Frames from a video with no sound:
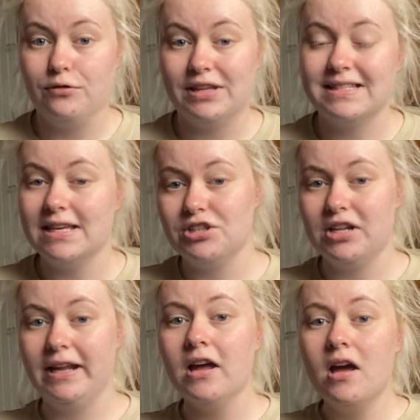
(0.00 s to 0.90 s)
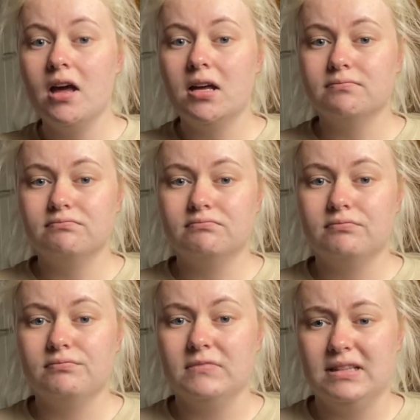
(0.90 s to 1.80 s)
That's actually
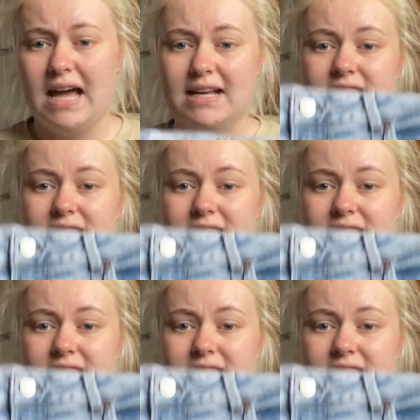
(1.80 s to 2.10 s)
less